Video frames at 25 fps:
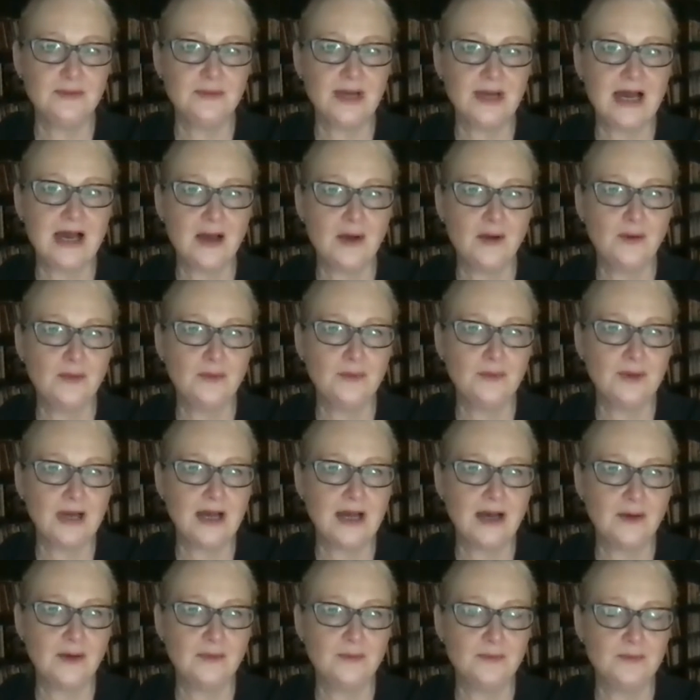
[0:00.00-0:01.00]

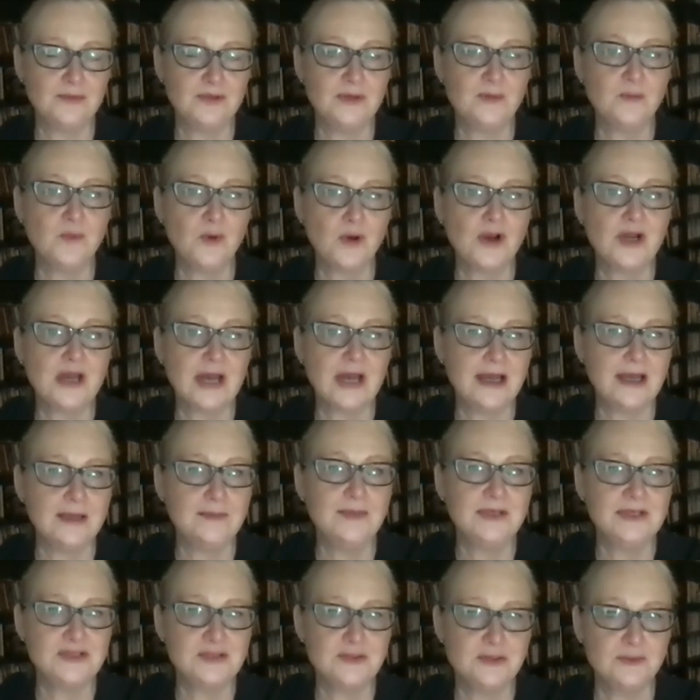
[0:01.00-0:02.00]
how the work I had
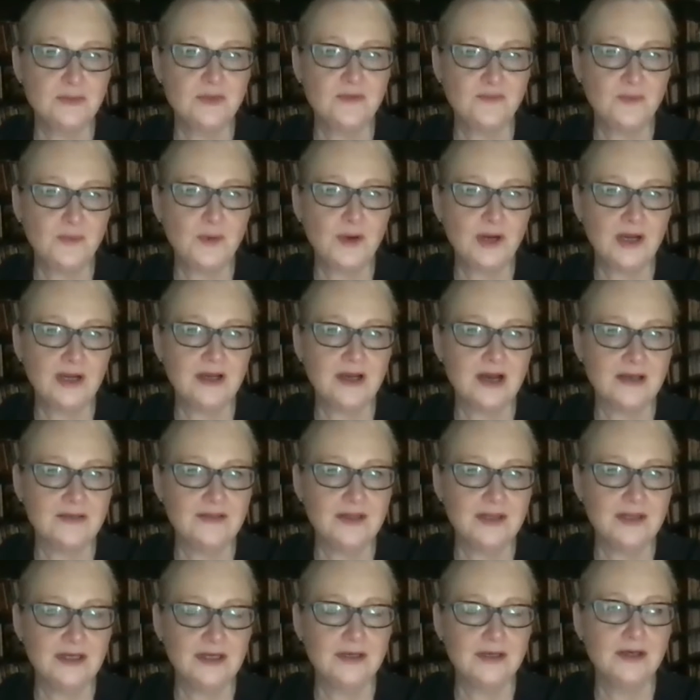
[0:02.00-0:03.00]
been doing before I got
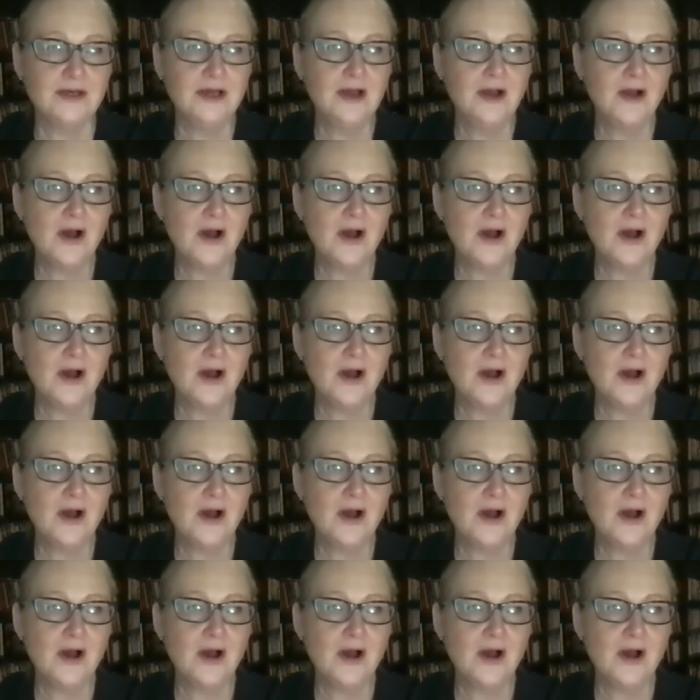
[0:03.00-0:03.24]
there,